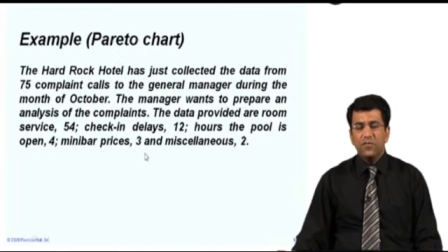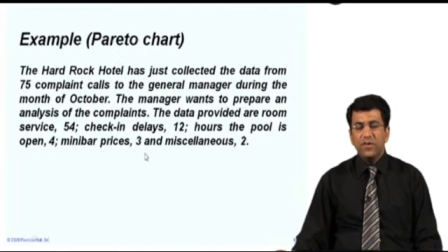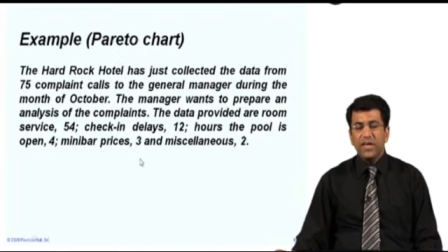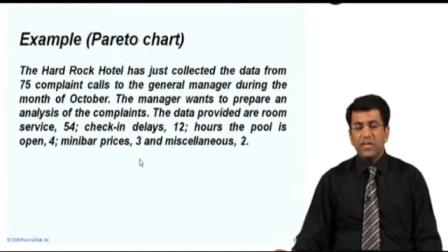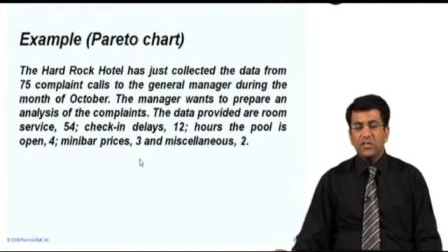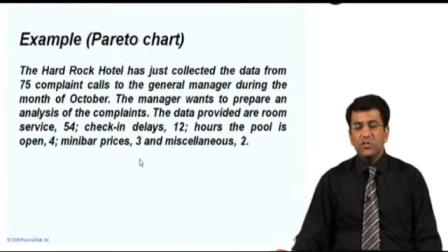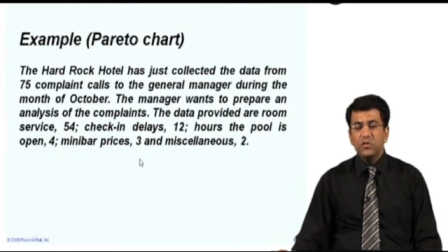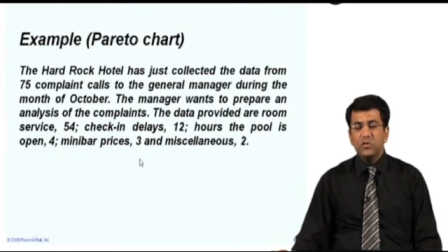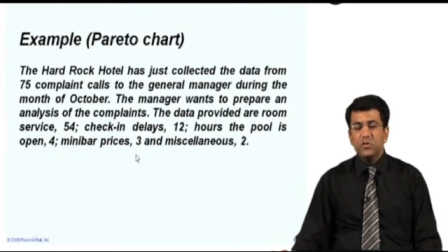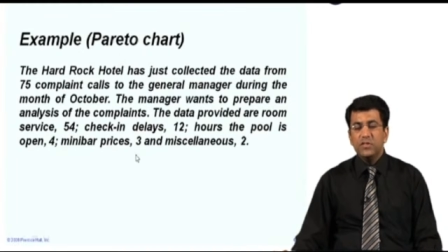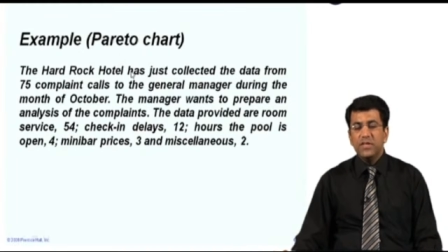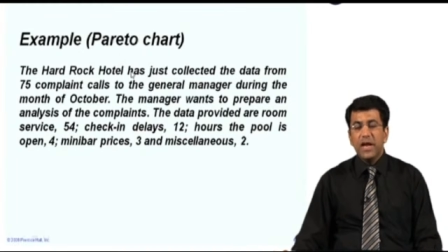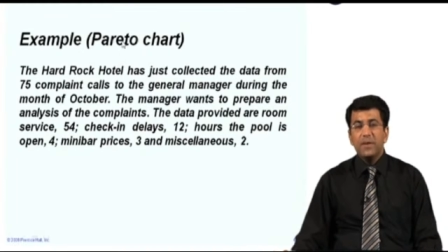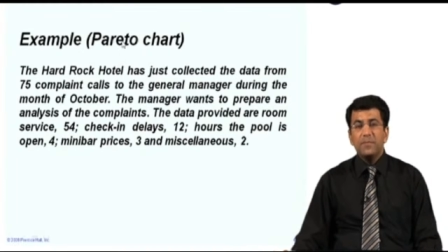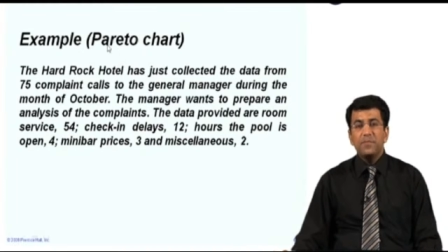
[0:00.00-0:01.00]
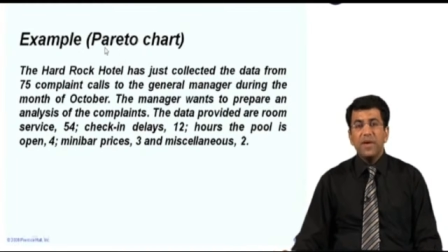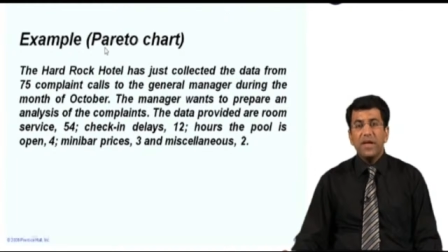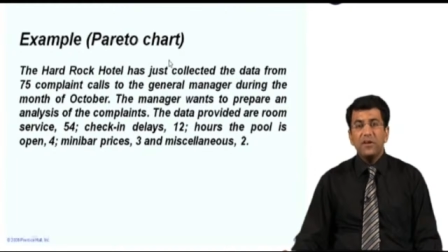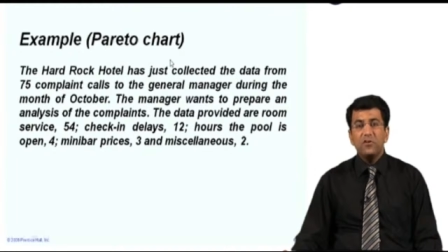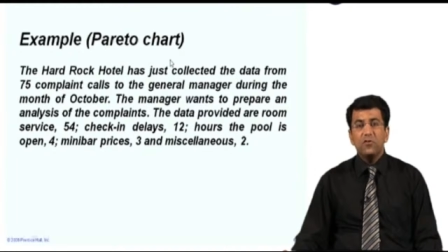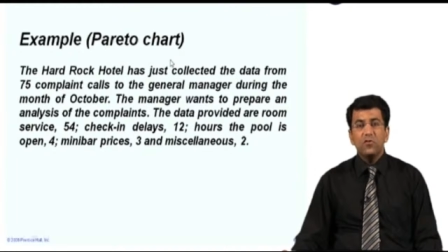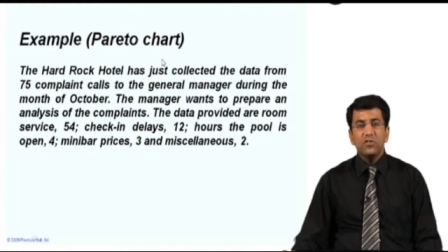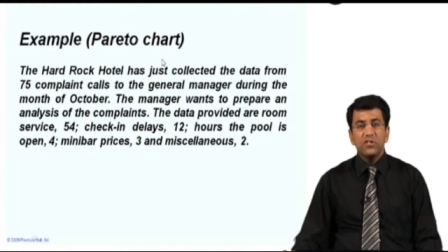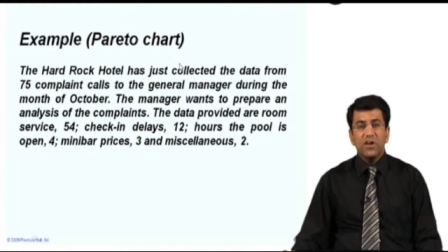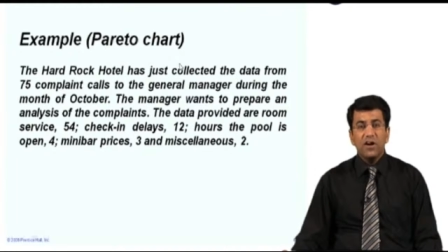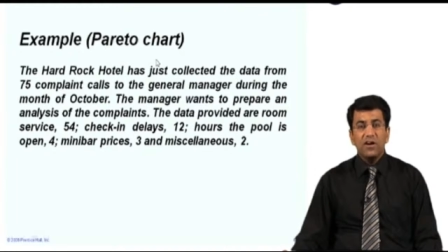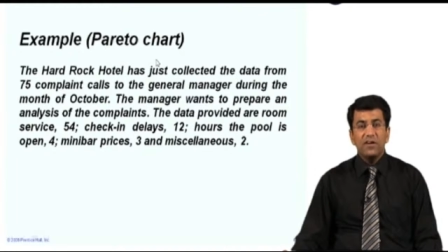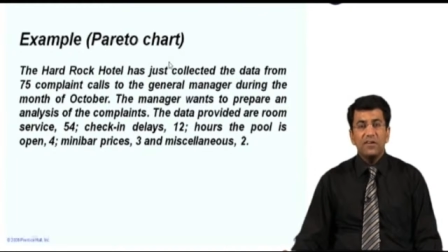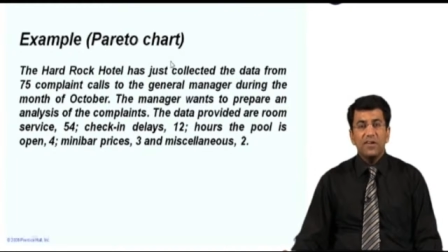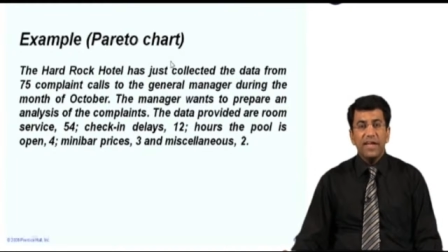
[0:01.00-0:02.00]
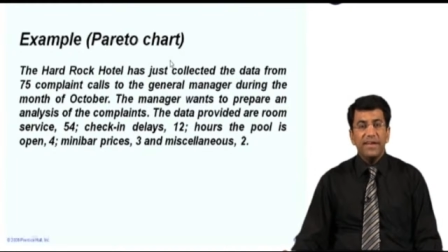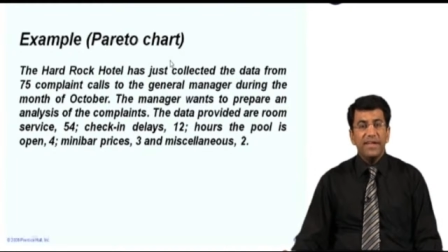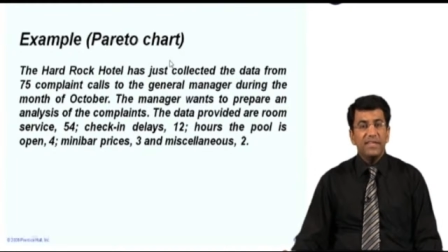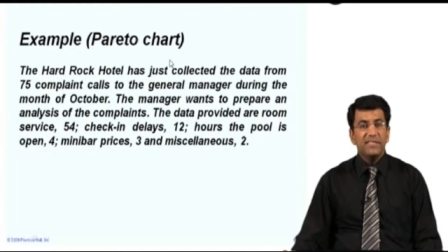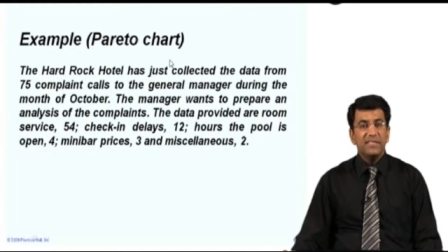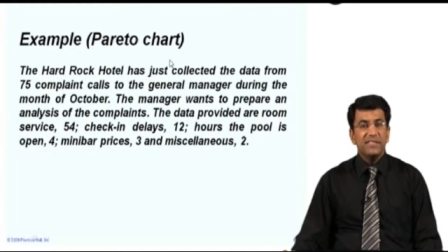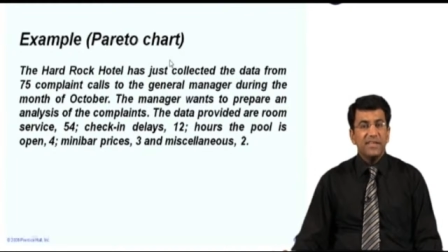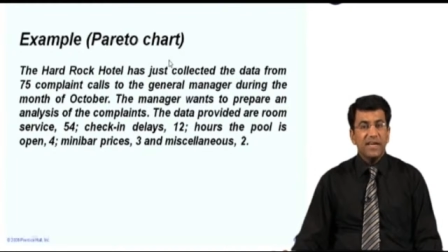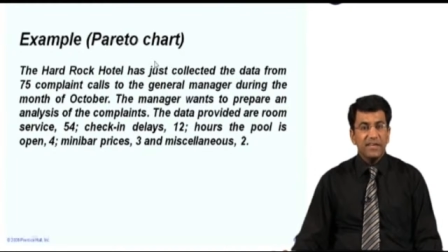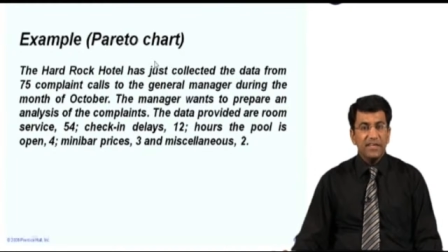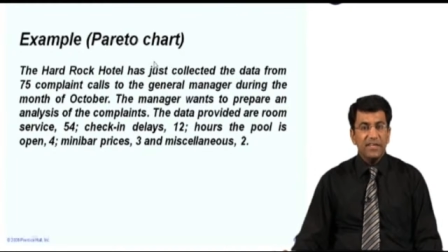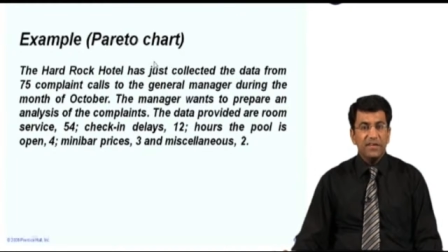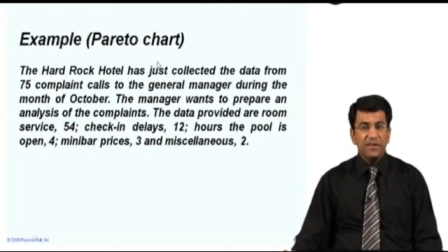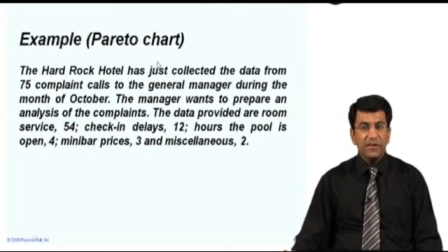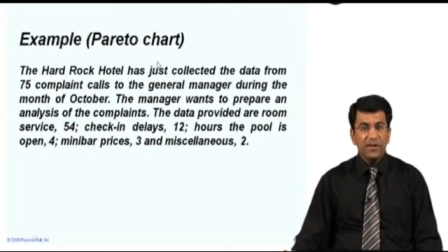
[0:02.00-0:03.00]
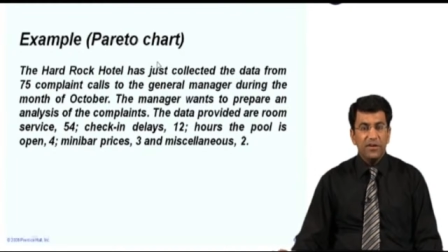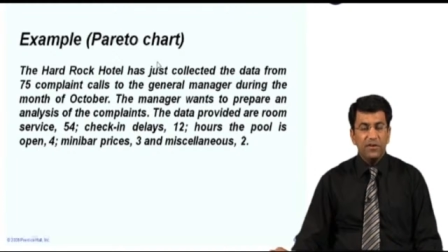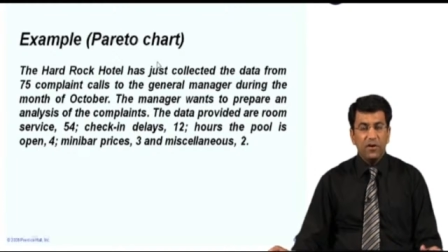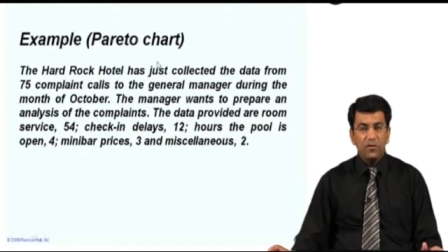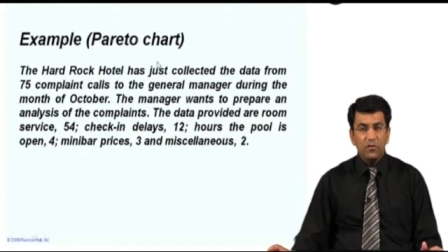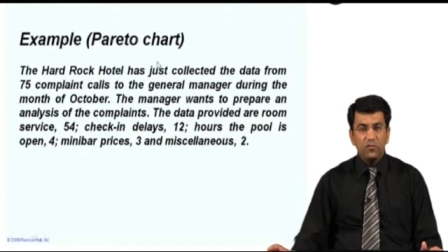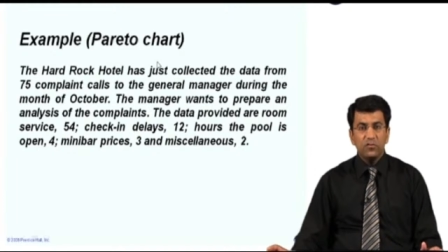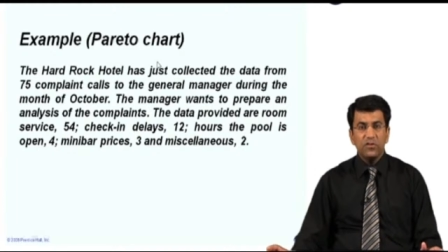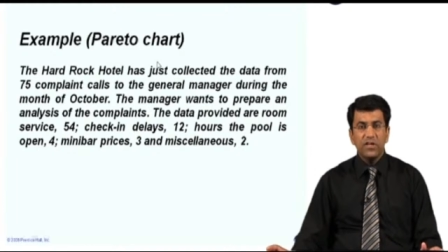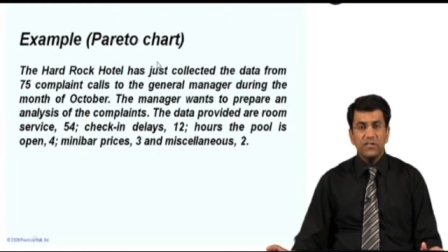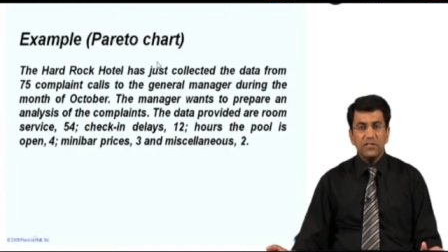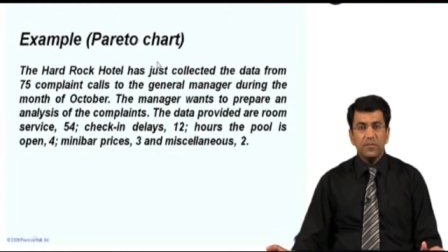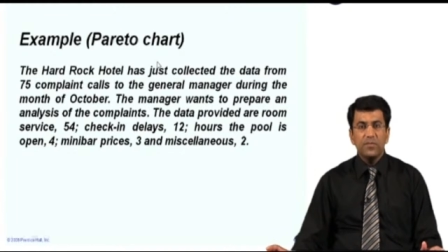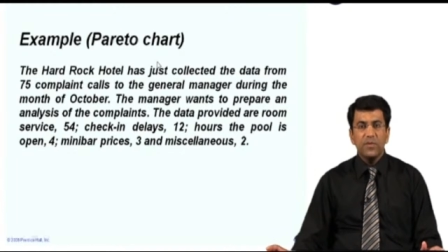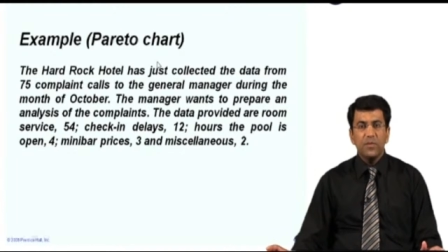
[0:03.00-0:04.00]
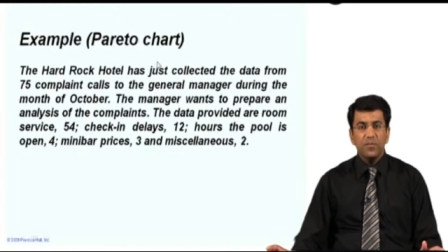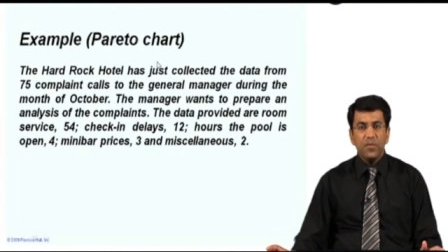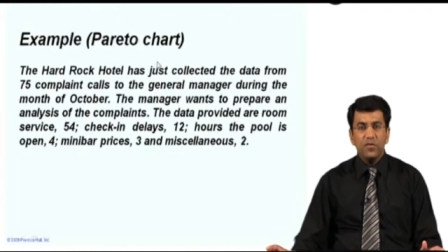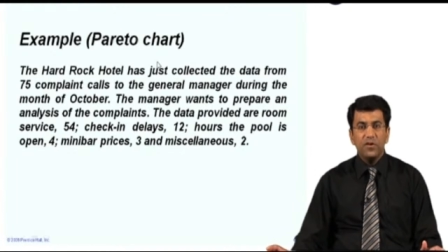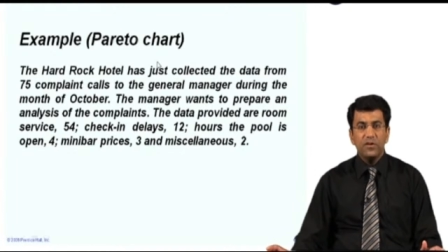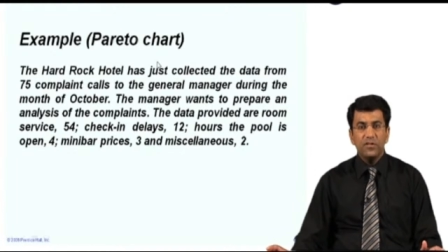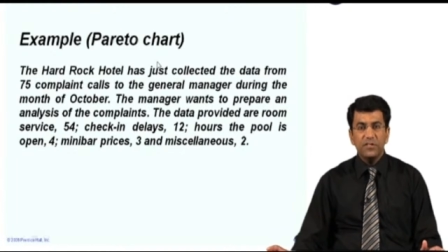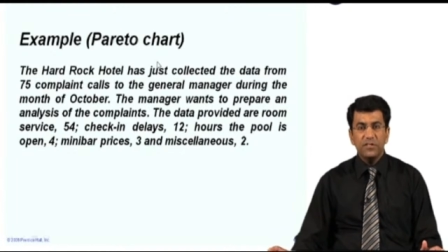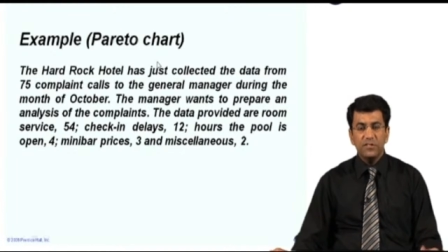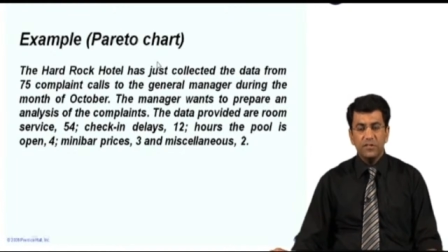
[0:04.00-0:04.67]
we can use that Pareto chart analysis technique in order to take some important